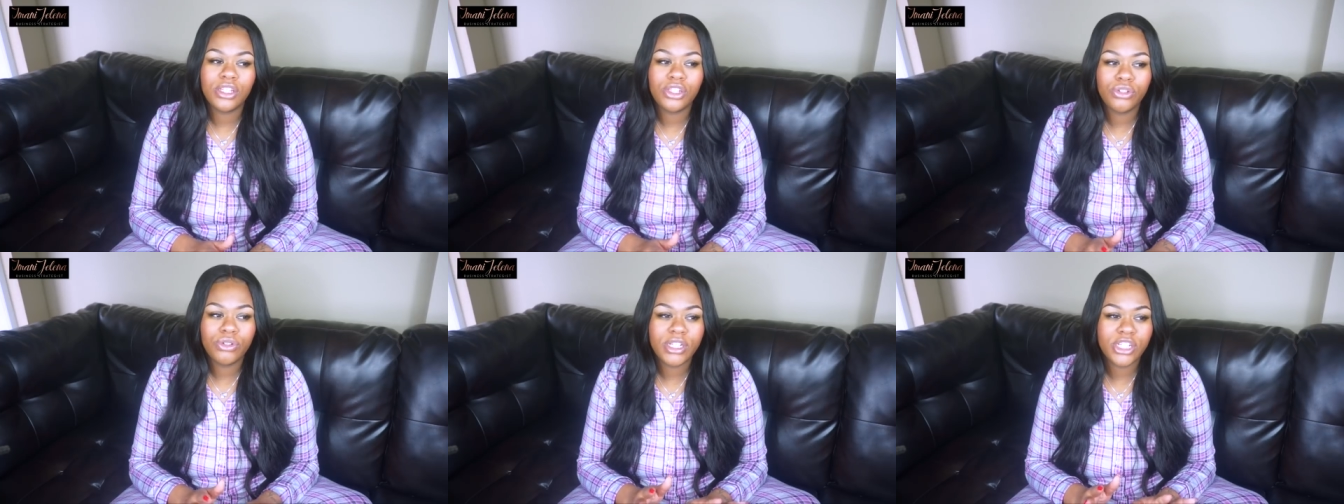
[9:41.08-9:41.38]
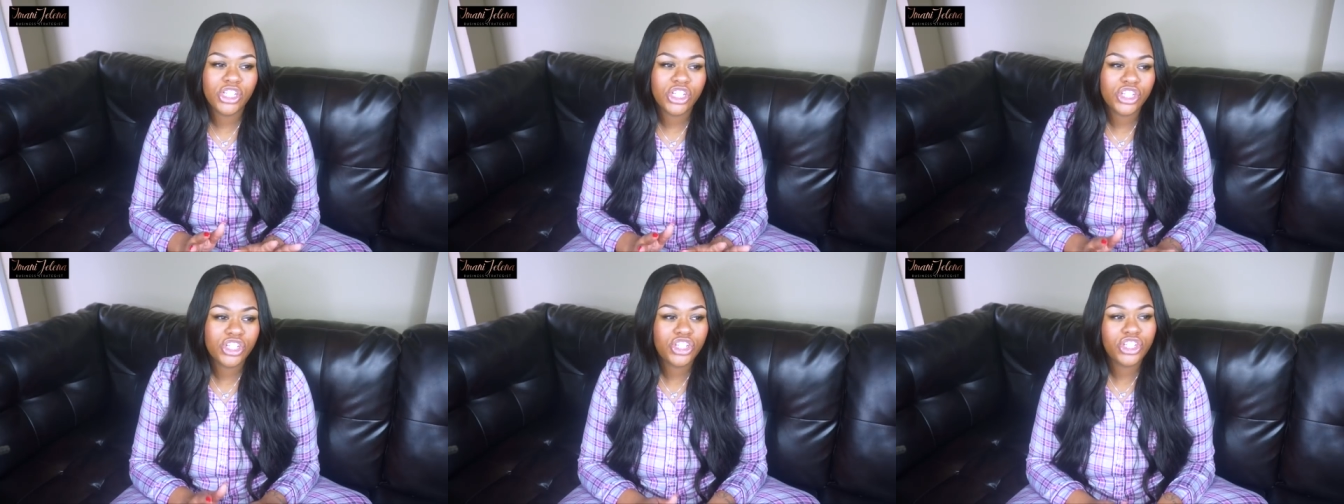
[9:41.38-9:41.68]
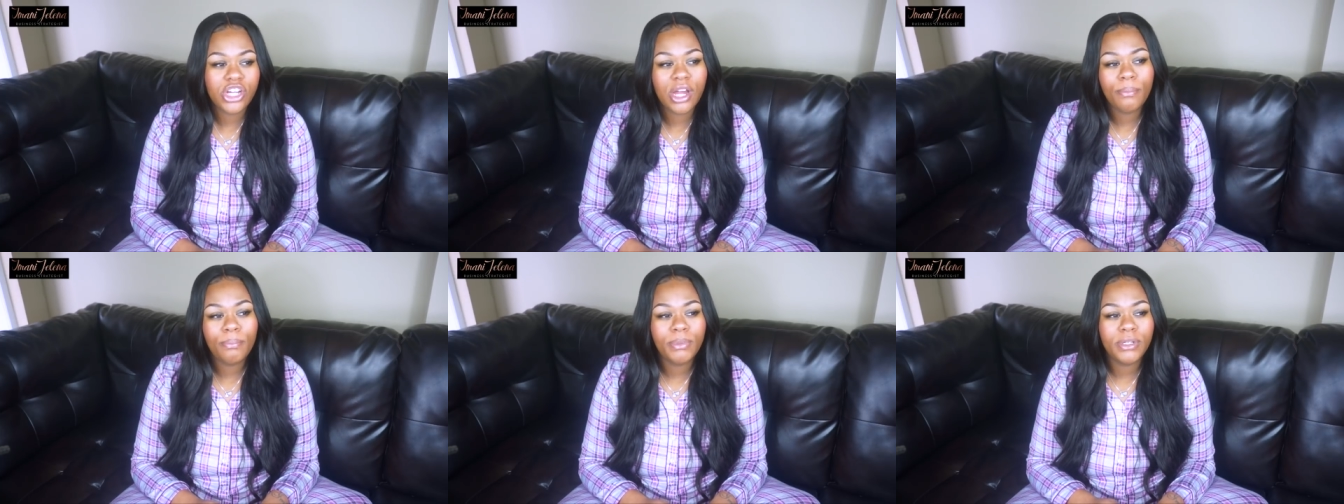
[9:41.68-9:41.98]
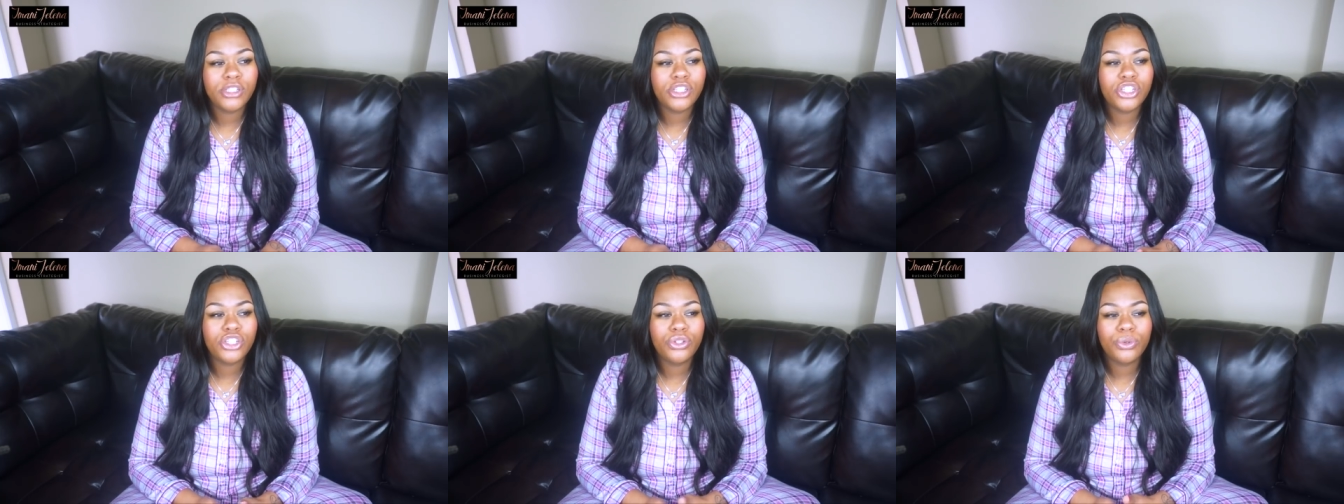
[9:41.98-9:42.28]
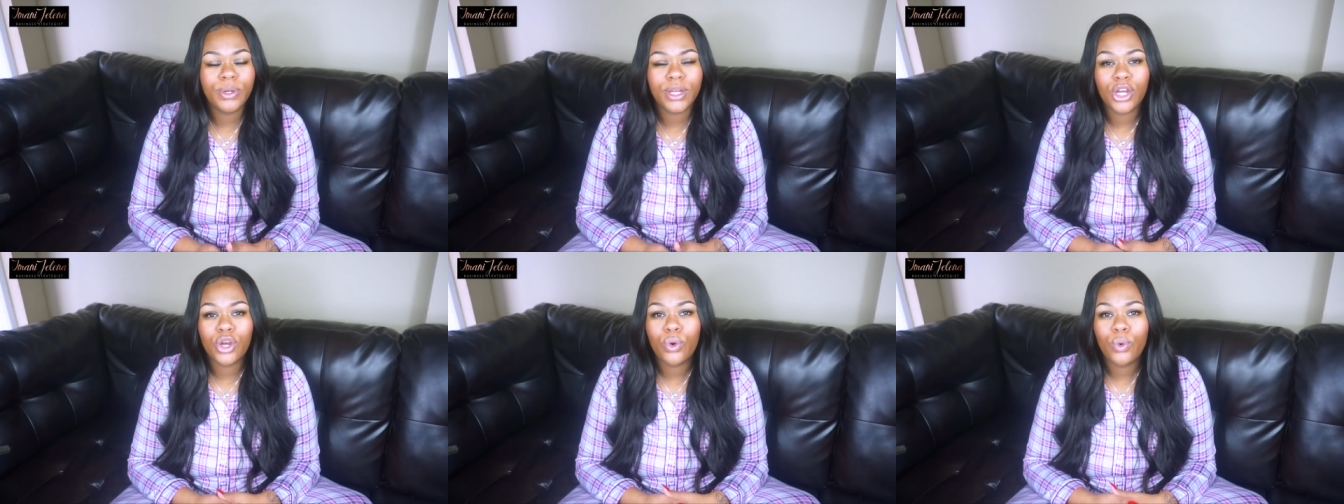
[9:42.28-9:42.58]
you can just jump
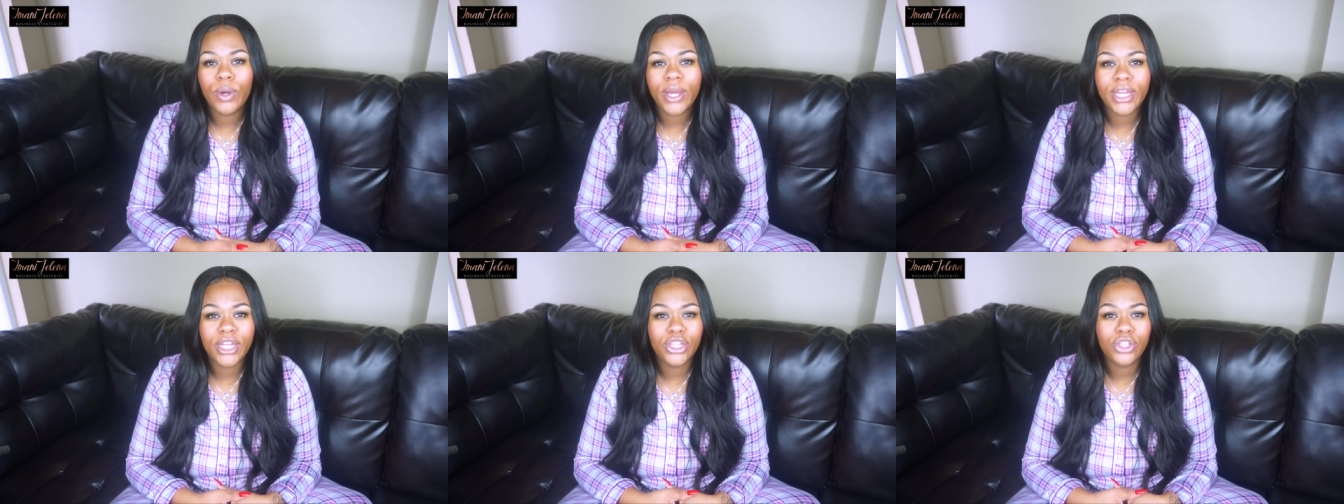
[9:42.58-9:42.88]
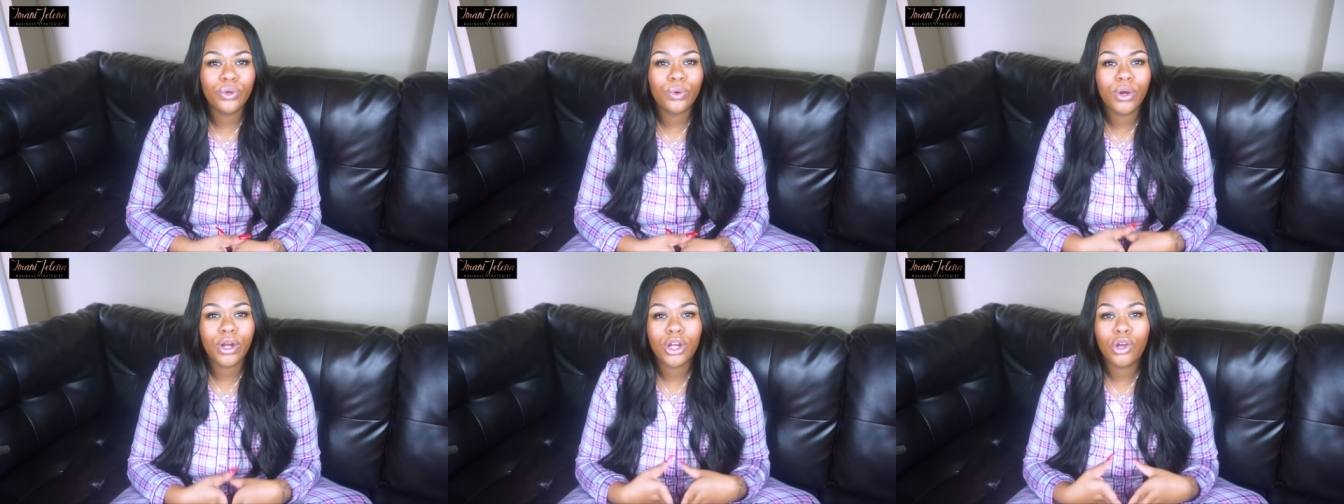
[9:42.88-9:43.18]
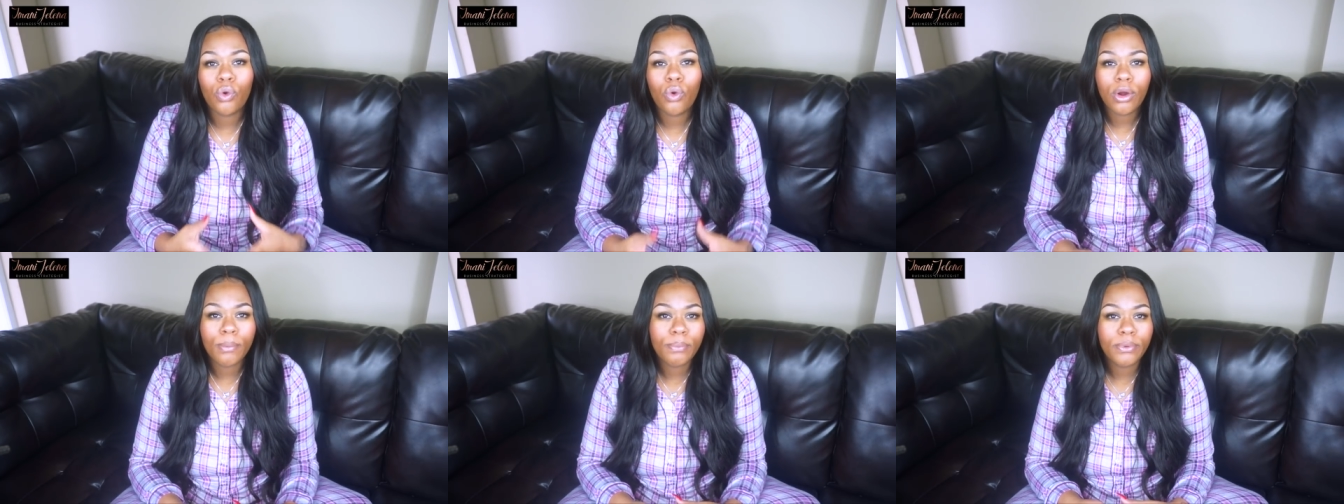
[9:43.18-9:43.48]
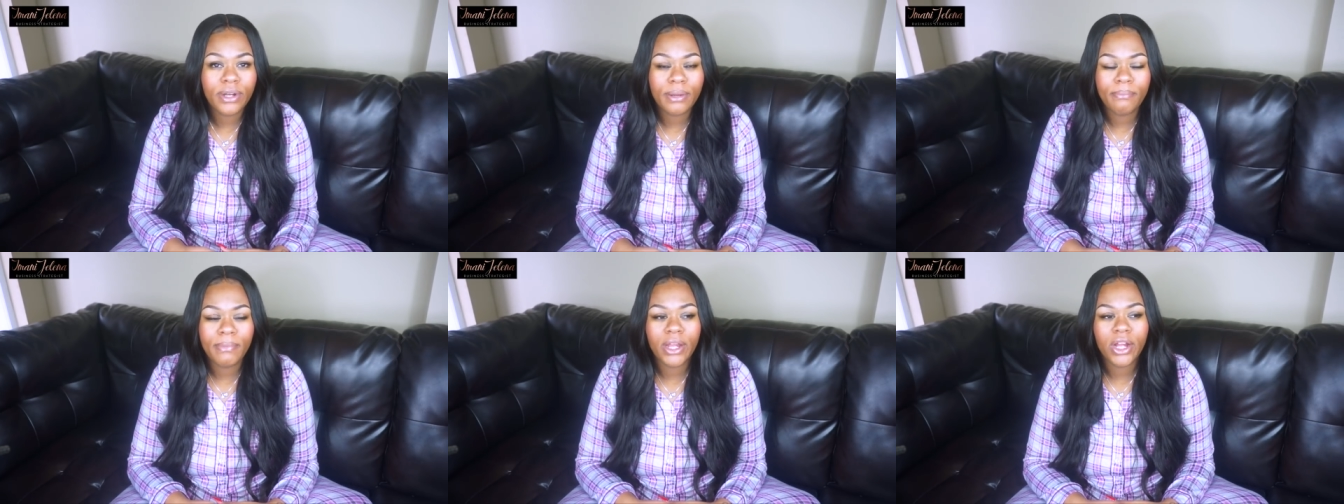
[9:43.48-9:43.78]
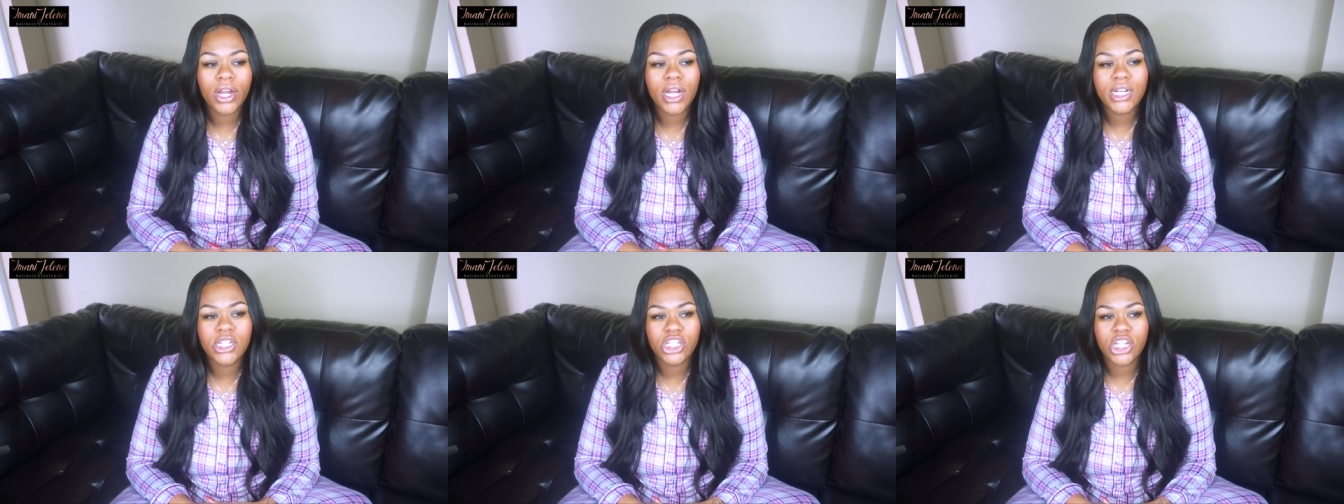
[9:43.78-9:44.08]
into and quit your corporate
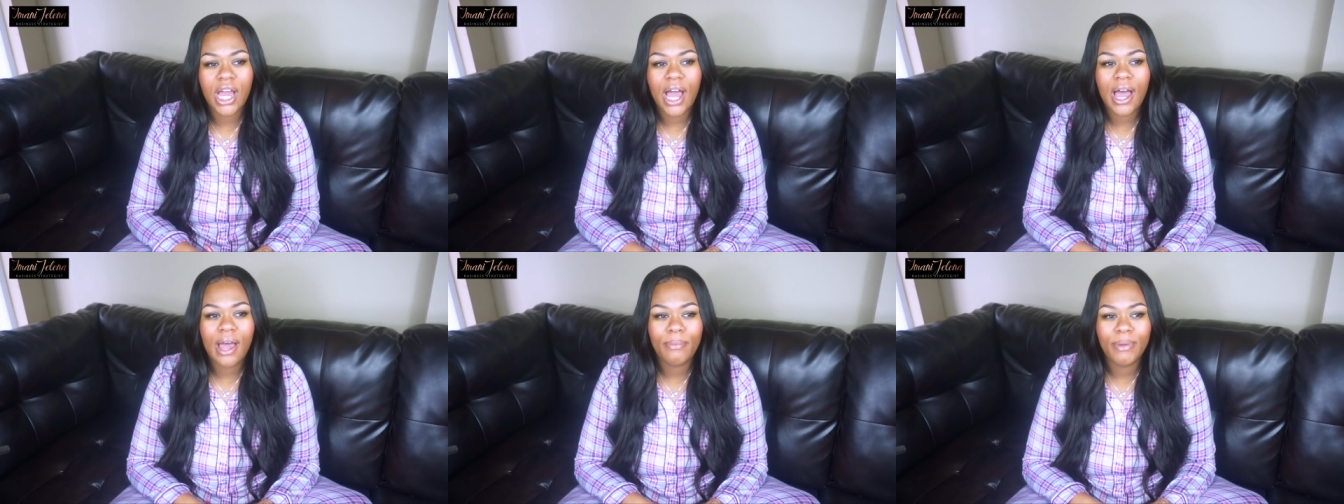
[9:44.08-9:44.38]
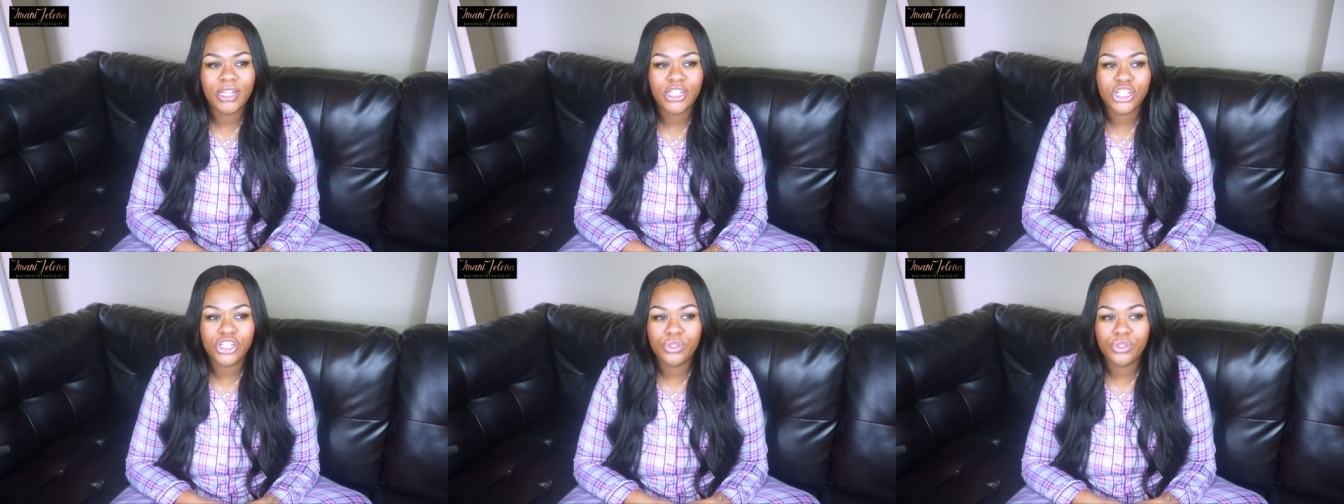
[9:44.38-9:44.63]
America job and